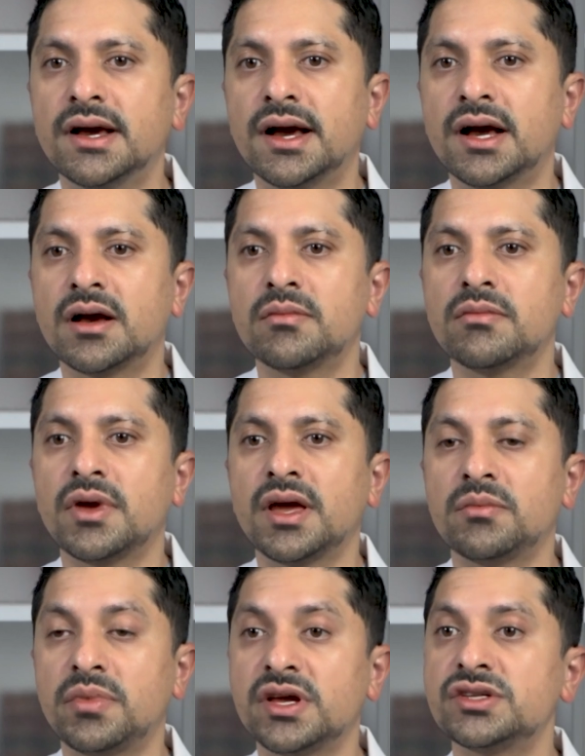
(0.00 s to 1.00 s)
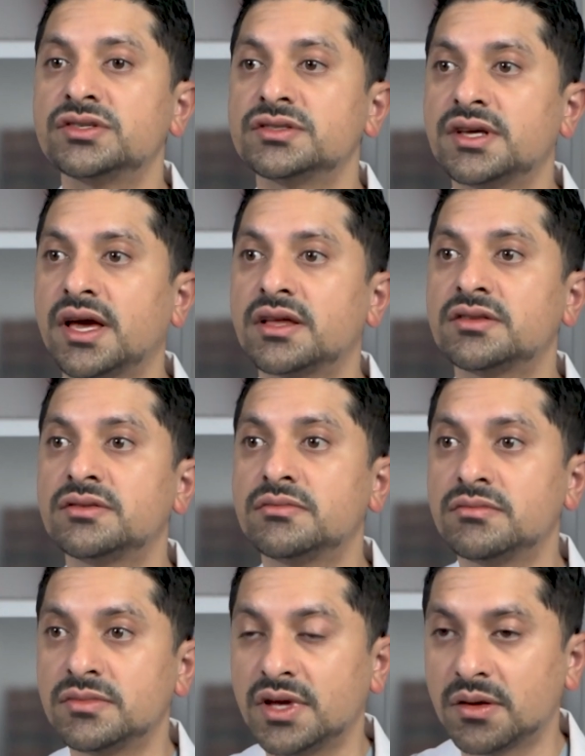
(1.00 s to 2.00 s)
and patients' head
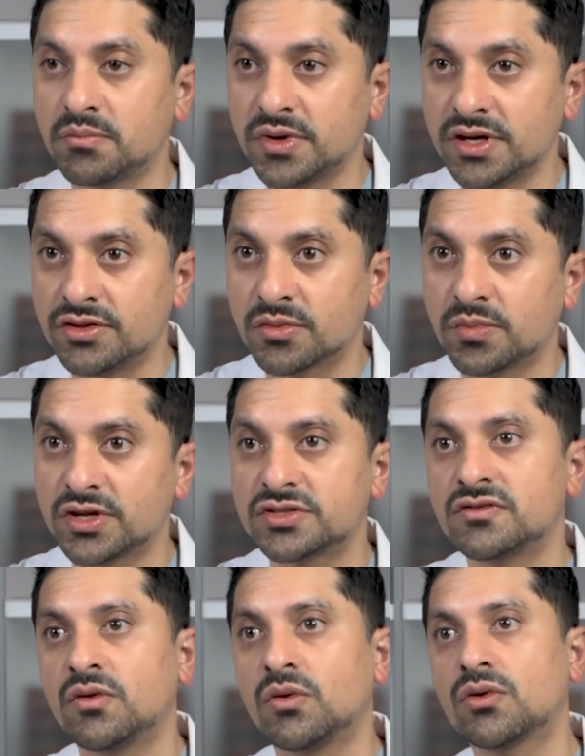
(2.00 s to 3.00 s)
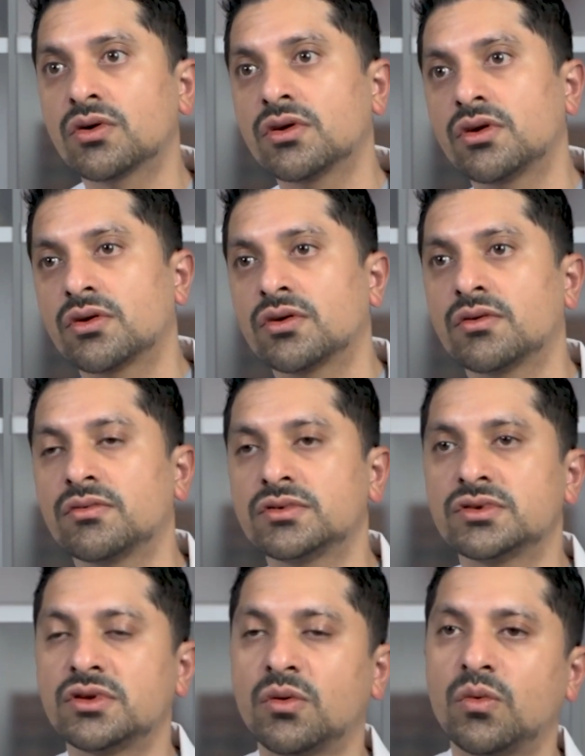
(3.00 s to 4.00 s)
get either pitched forward or
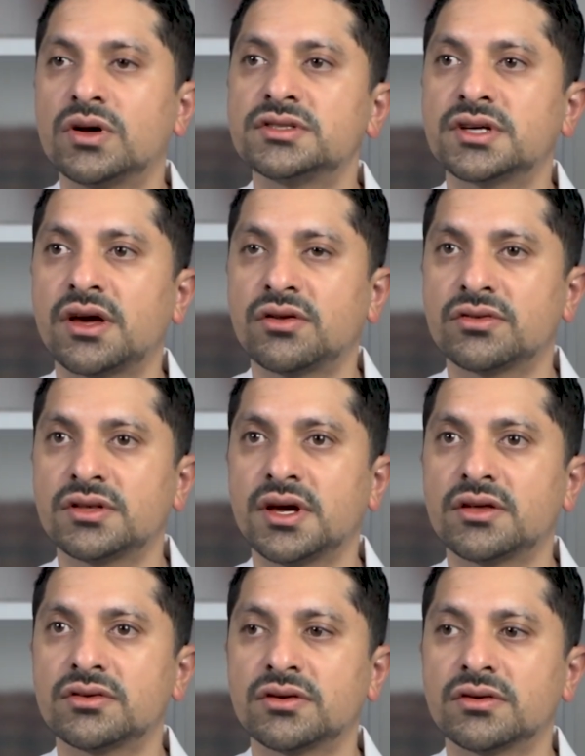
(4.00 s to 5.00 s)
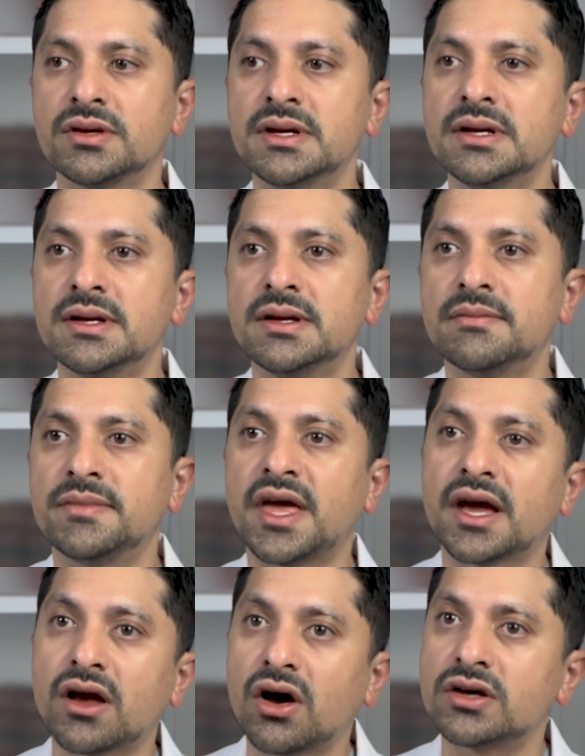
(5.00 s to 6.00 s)
to one side or the other,
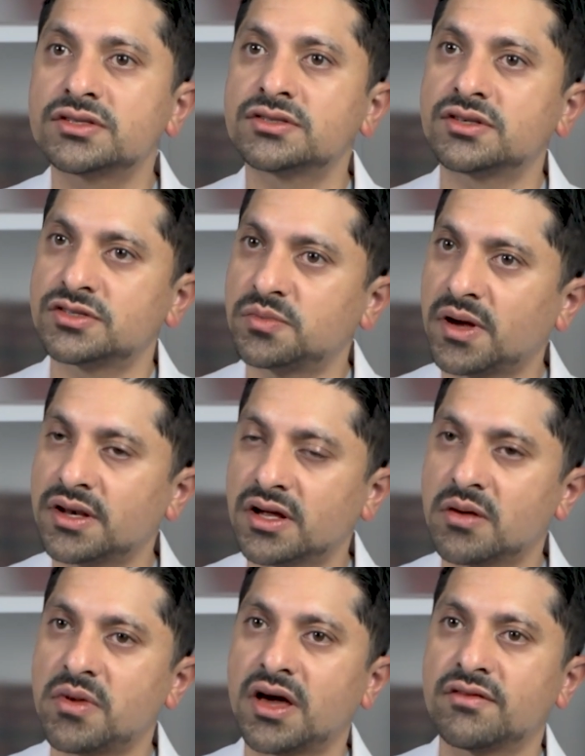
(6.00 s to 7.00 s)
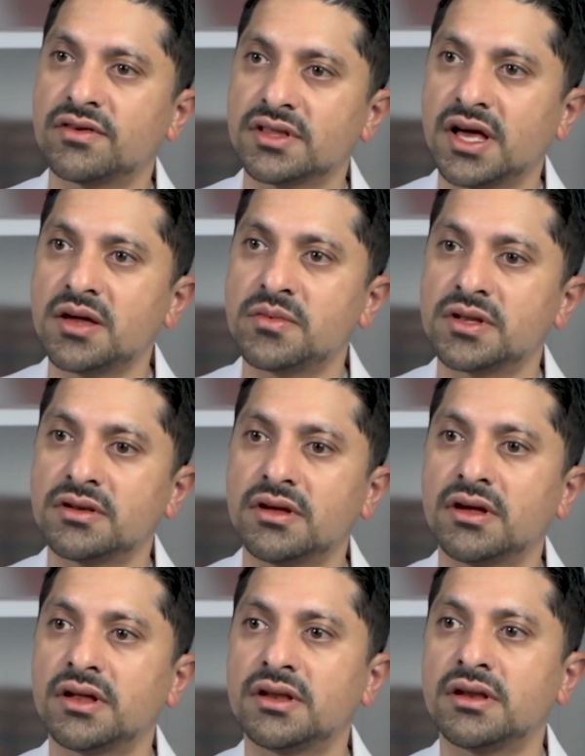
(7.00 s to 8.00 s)
that causes the spine to come out of alignment.
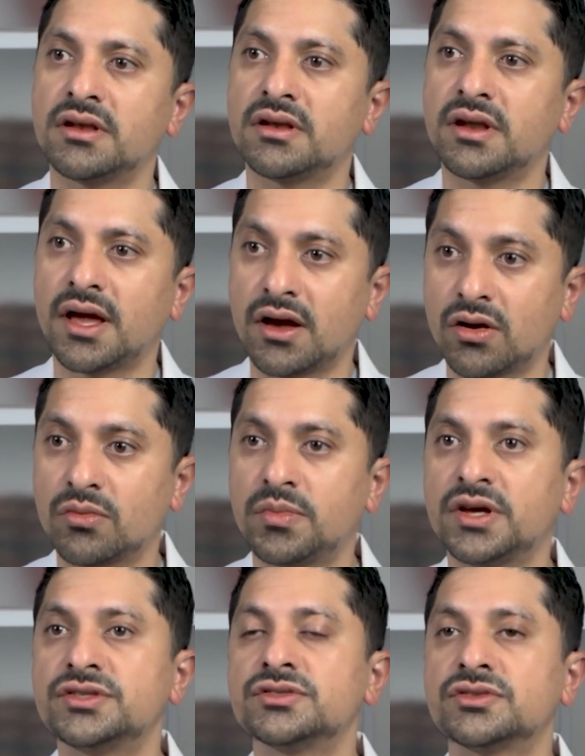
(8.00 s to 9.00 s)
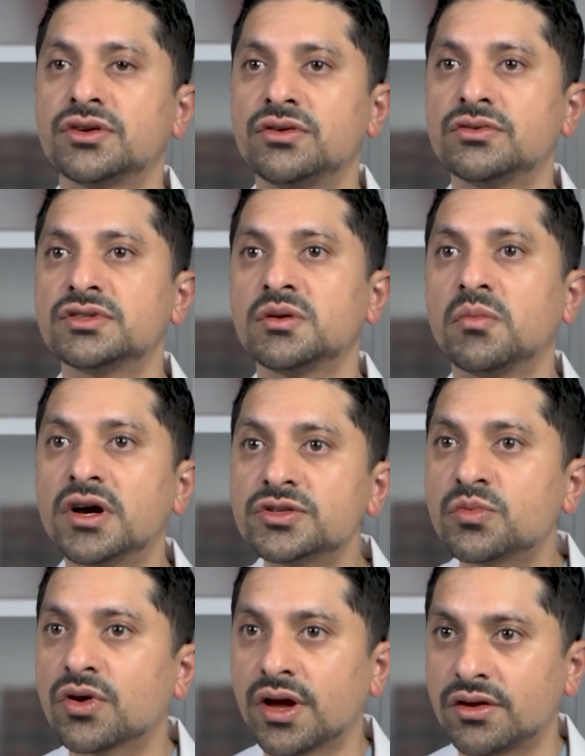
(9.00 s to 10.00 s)
And now patients are using
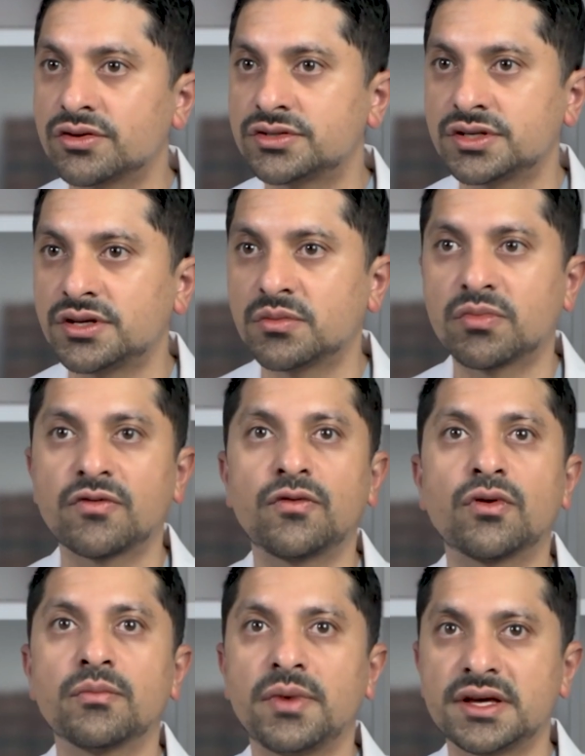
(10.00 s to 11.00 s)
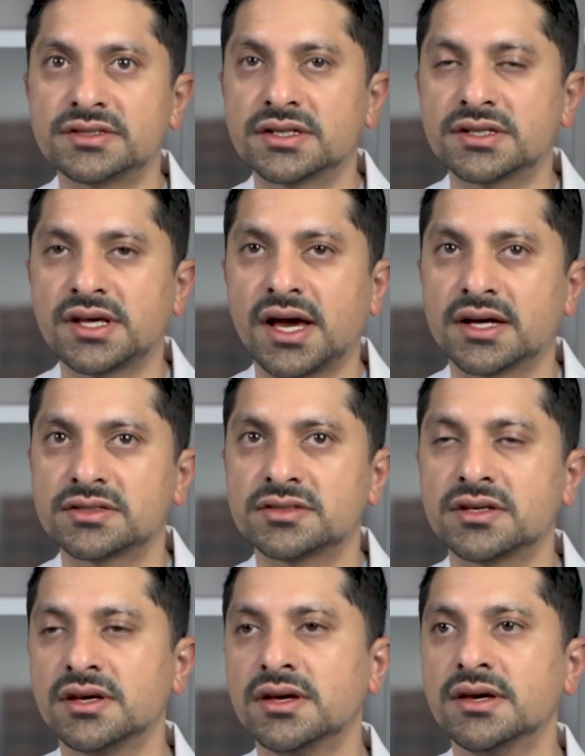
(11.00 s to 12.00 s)
much more energy to perform basic
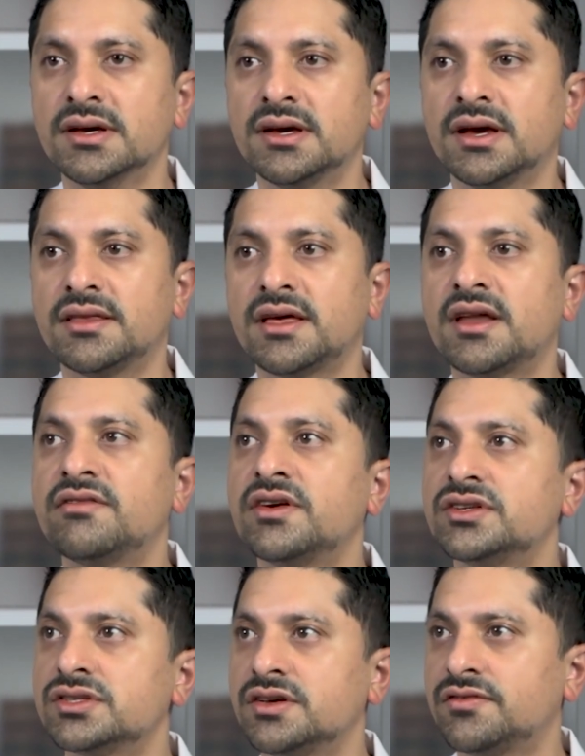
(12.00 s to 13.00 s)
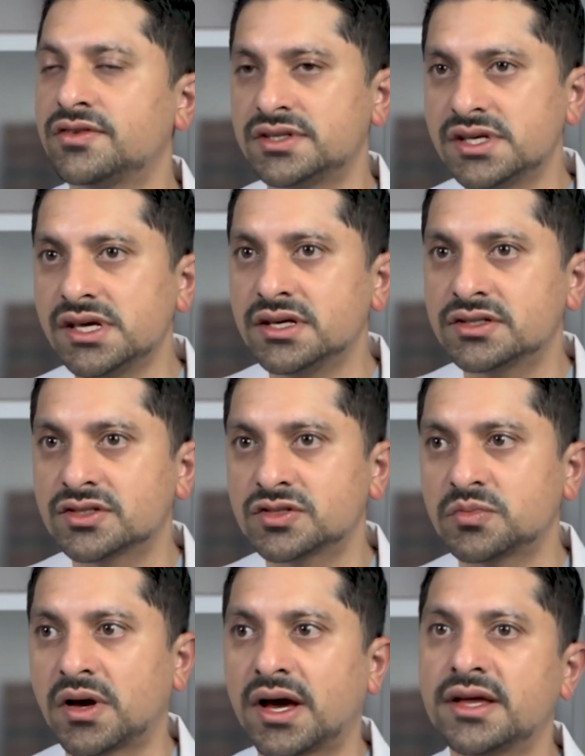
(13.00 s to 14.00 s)
tasks. And that eventually fatigues the
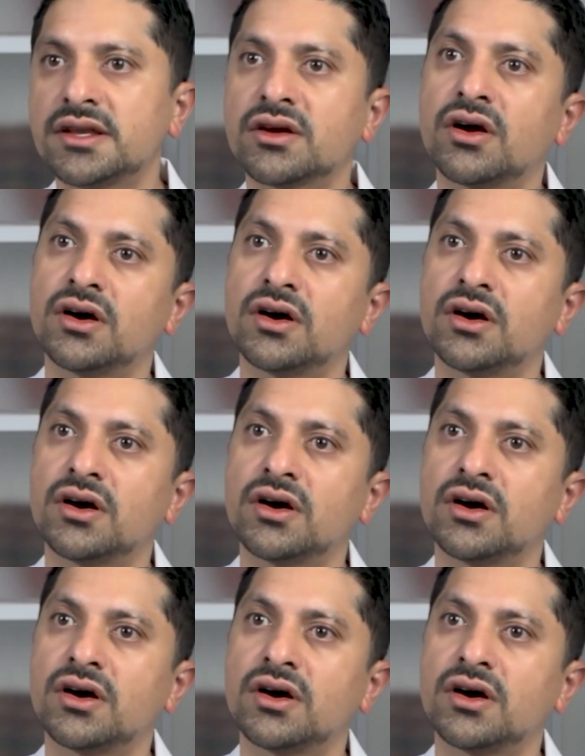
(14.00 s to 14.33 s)
spine and